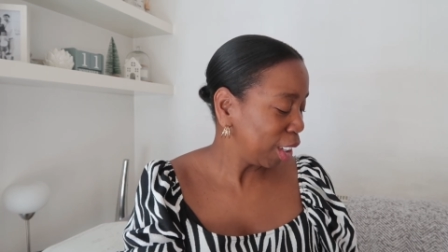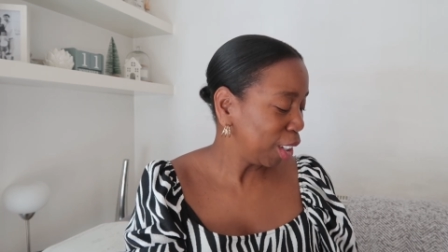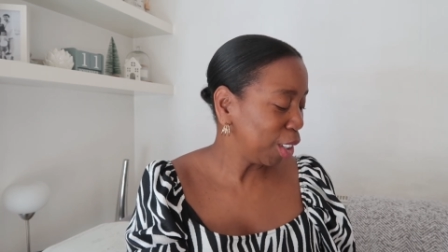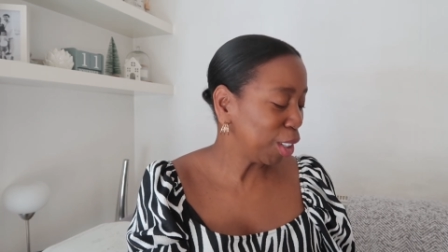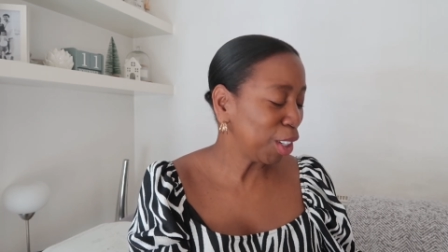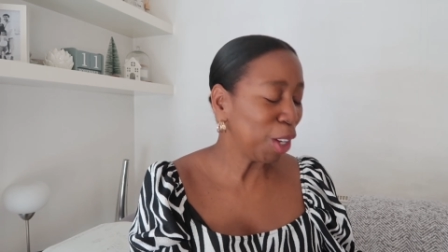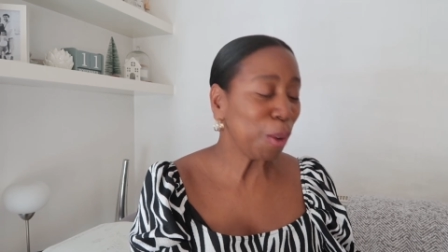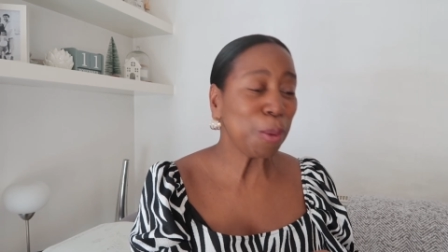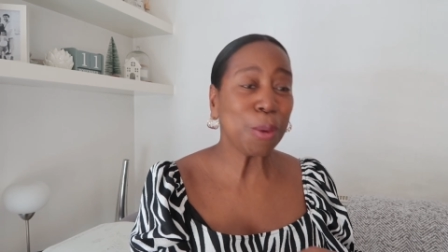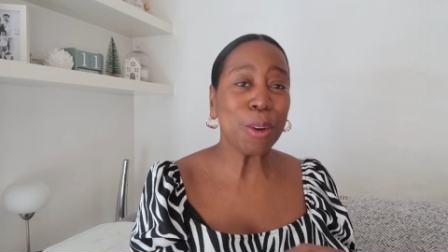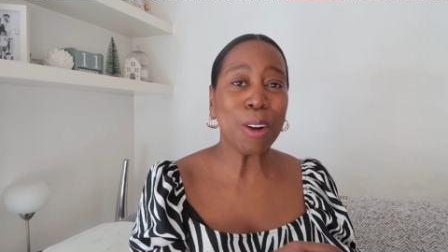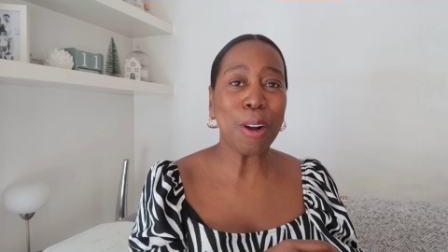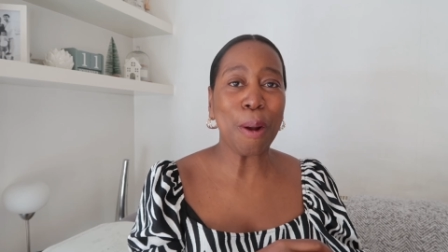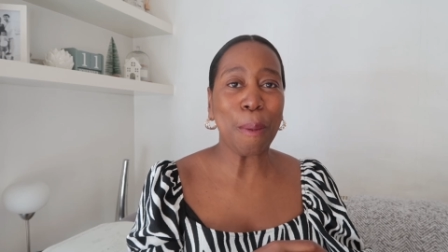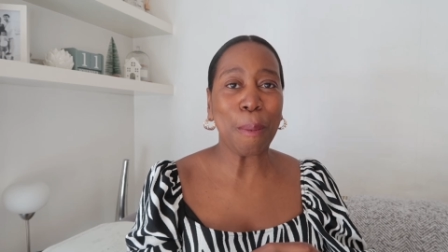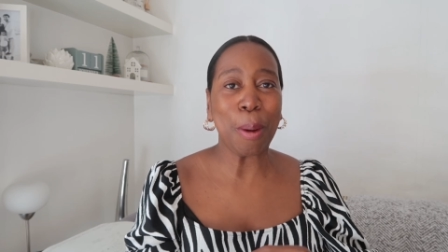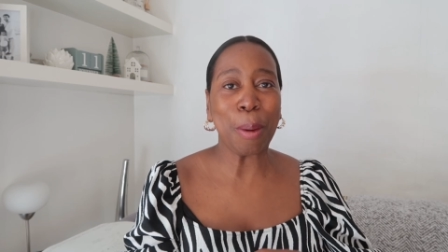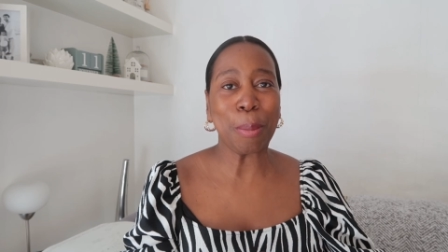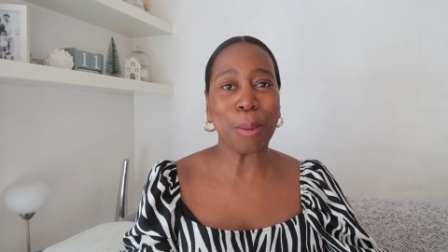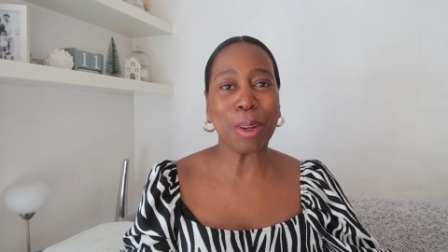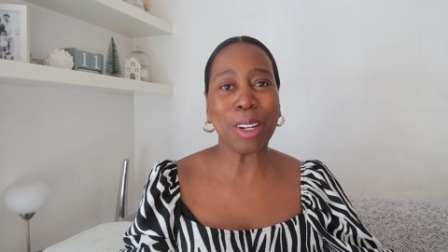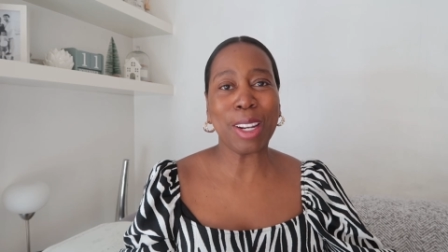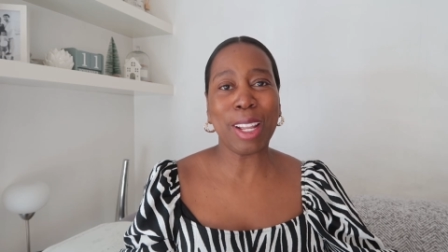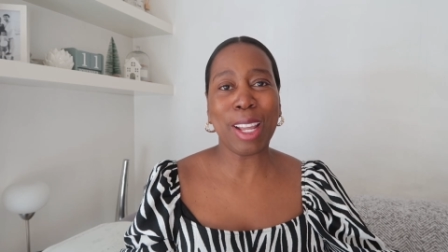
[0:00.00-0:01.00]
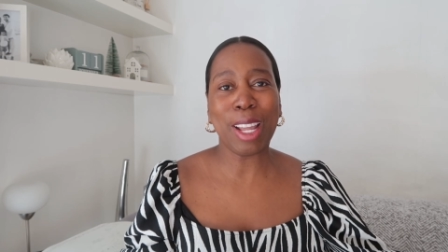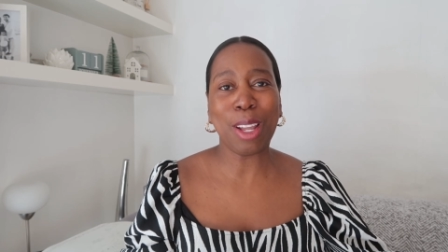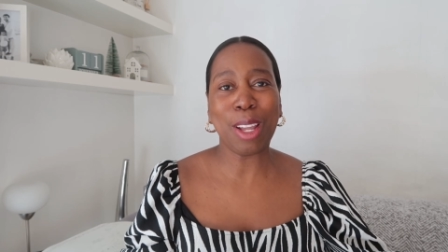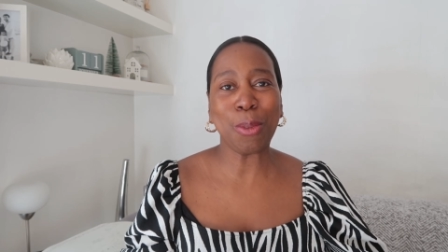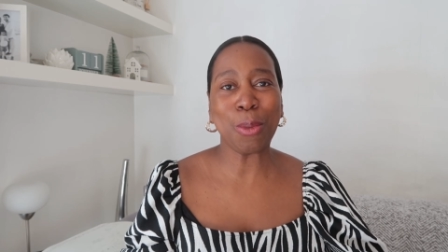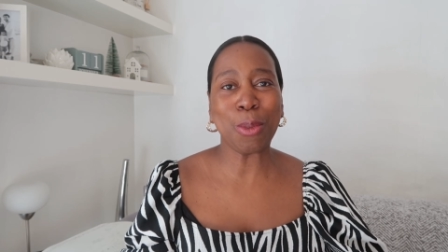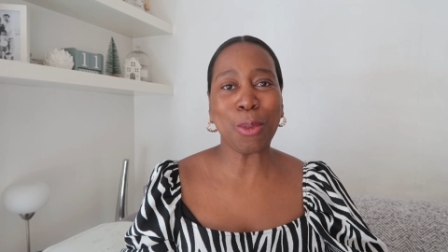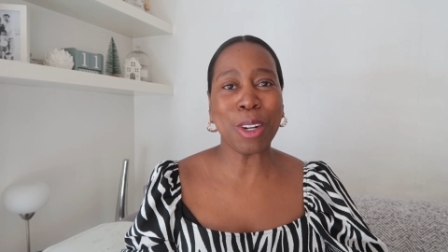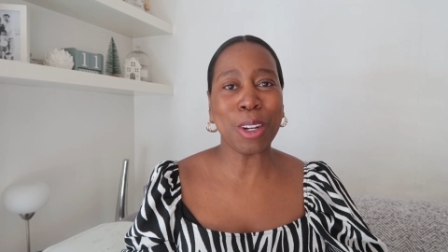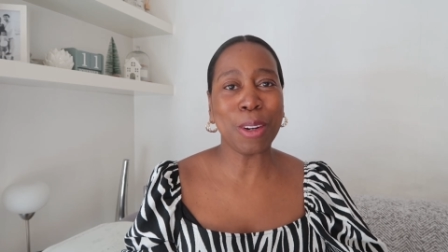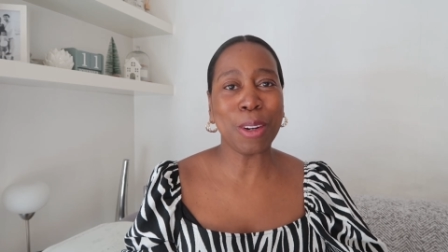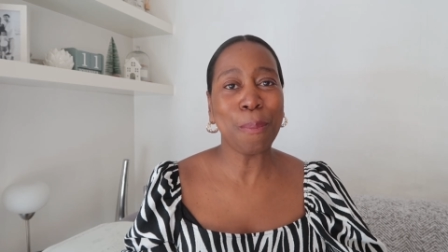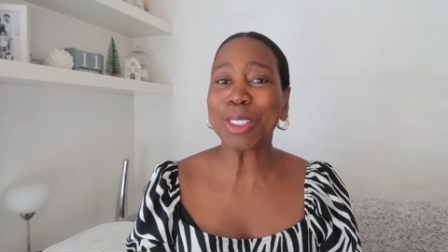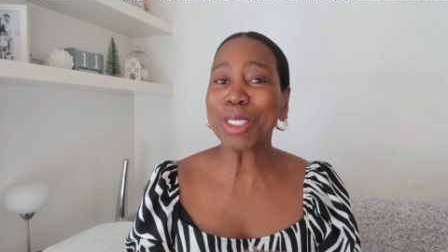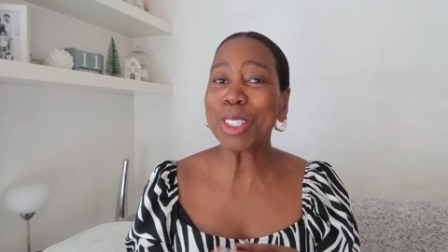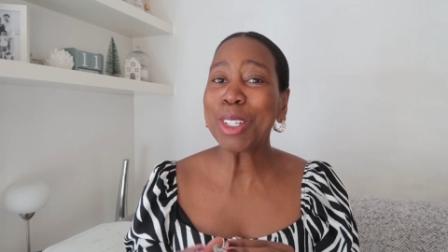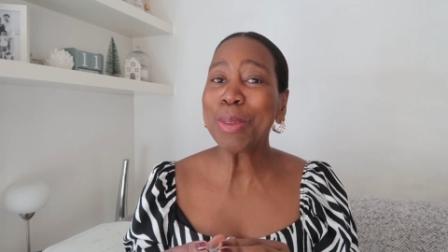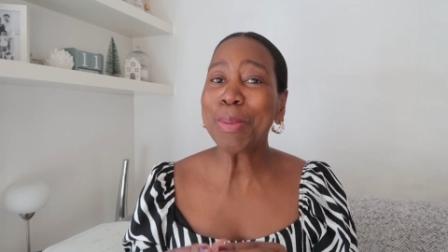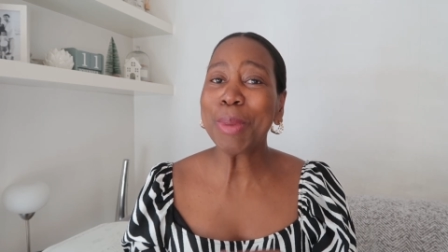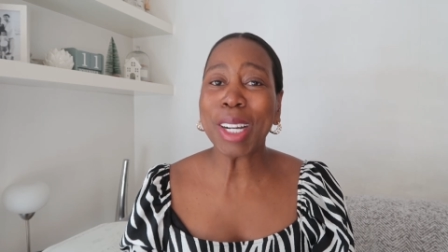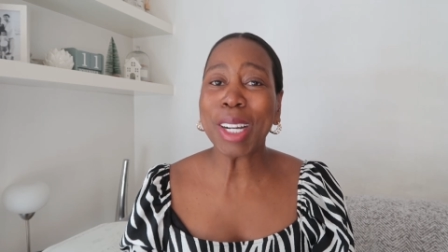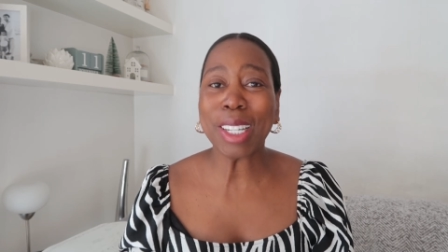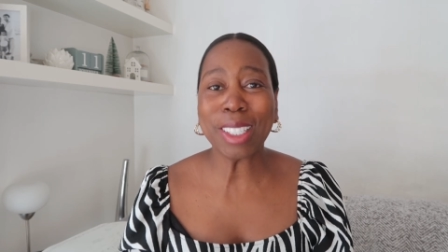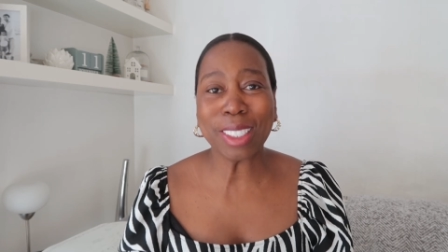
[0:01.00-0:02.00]
You know what? I'm going to have one. Do
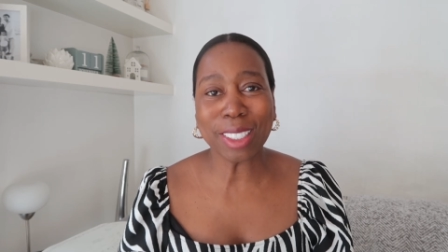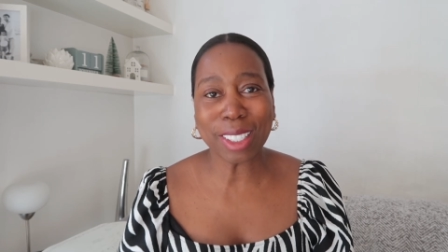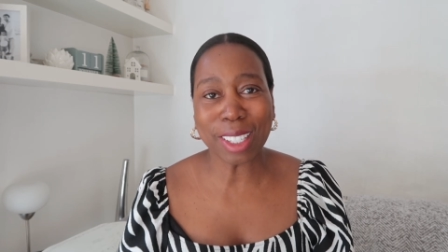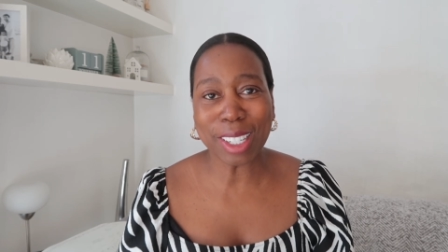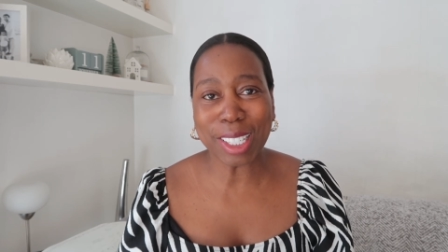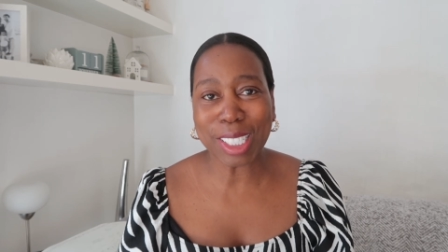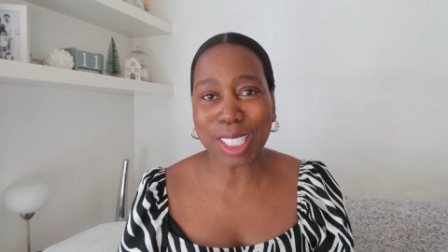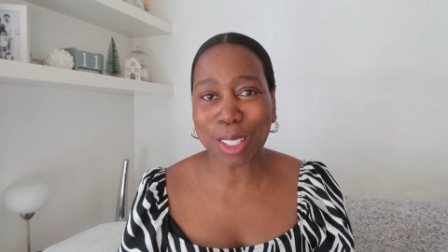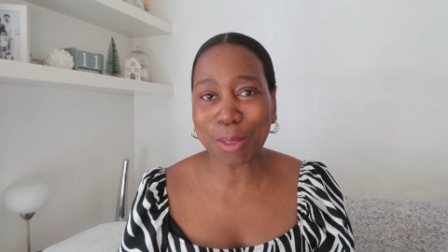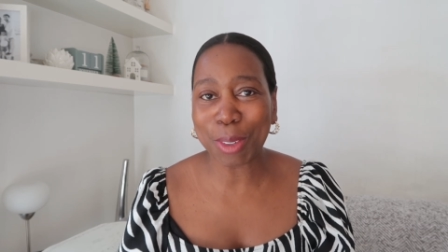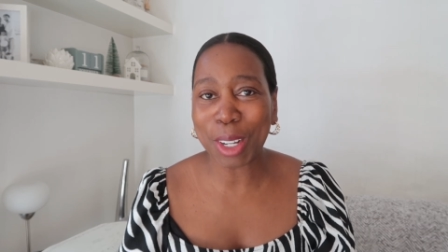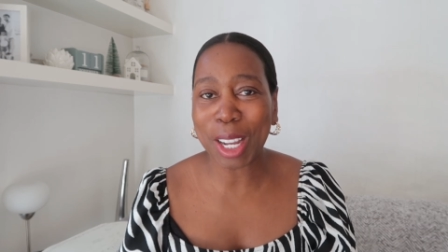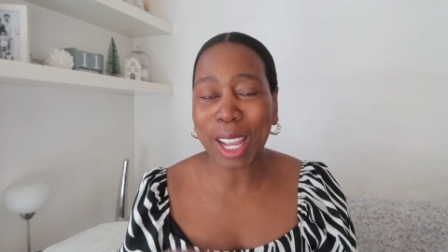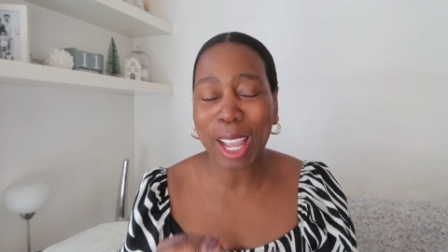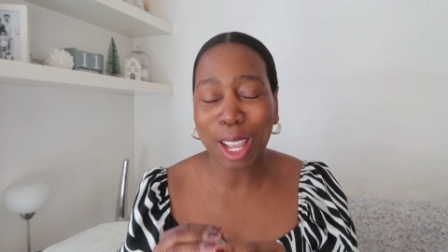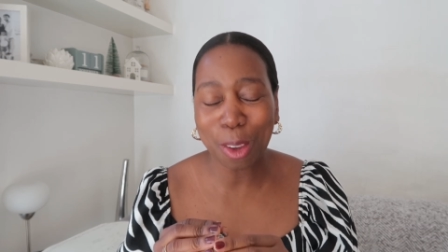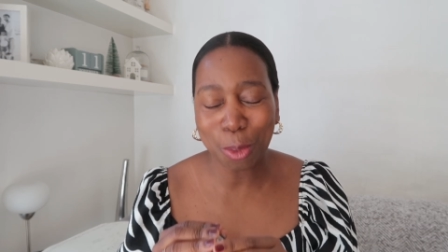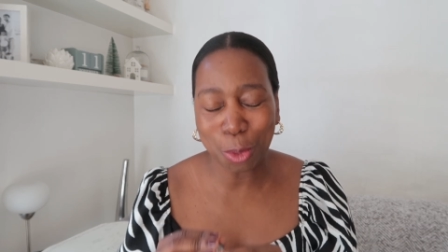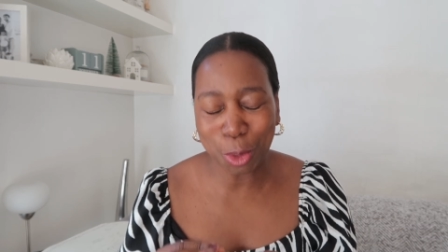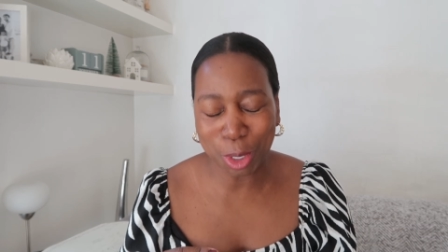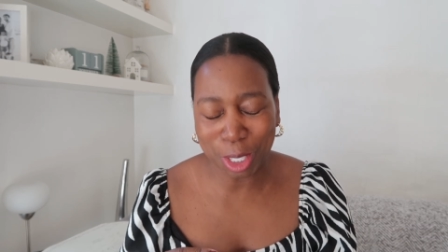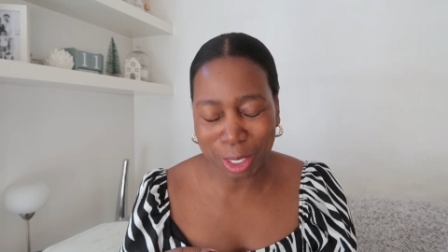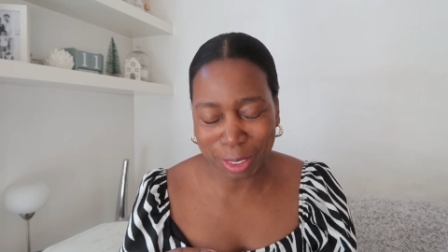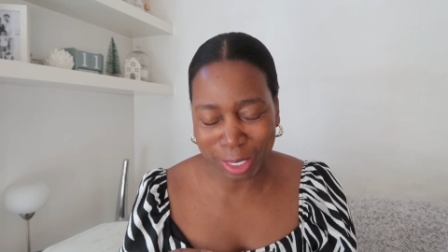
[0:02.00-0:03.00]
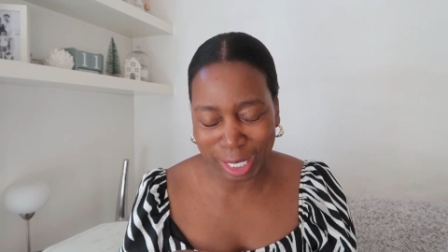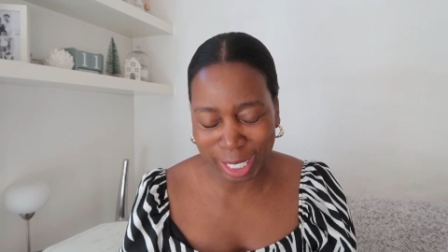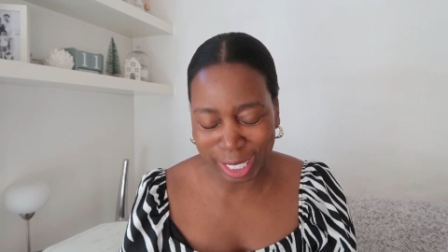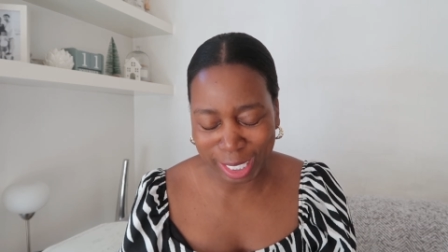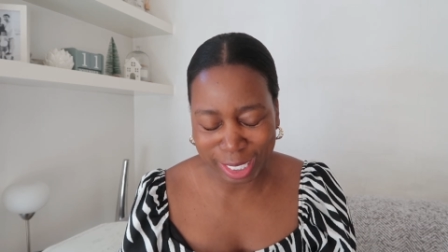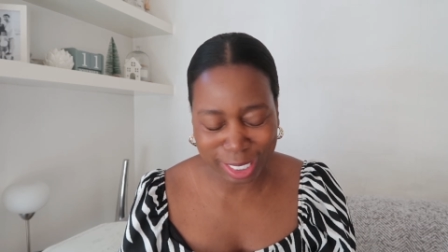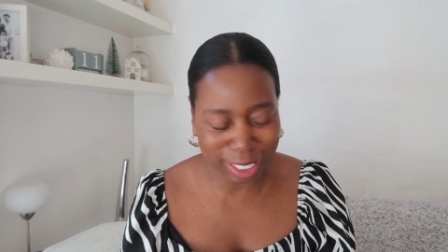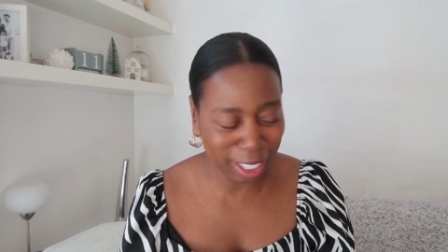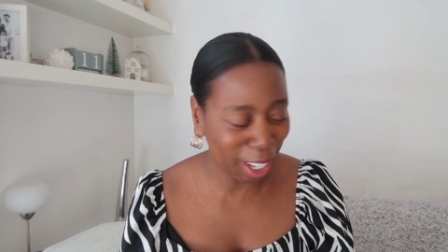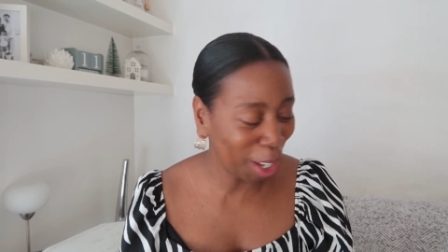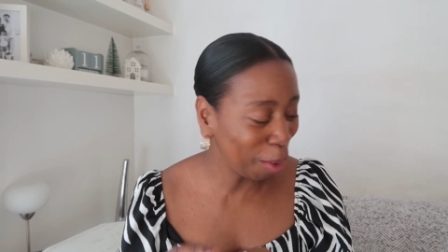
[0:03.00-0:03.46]
you mind, guys, if I have one of these?